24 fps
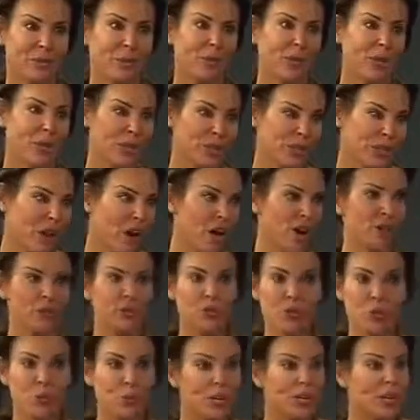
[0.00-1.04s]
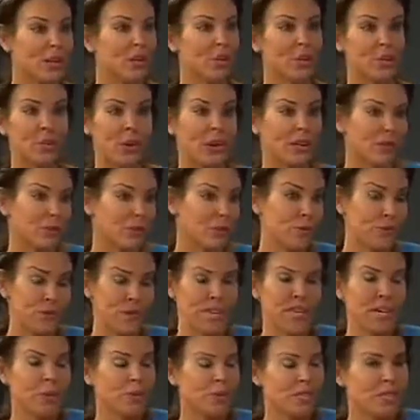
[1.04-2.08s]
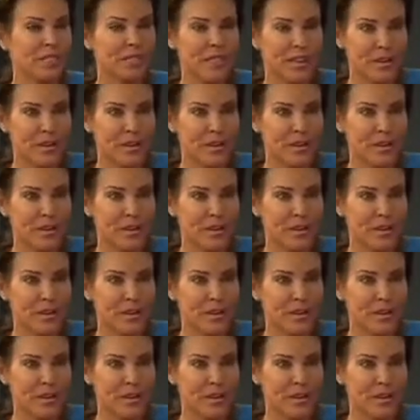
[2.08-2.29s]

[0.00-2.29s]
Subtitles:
we go to college, or for me, I was a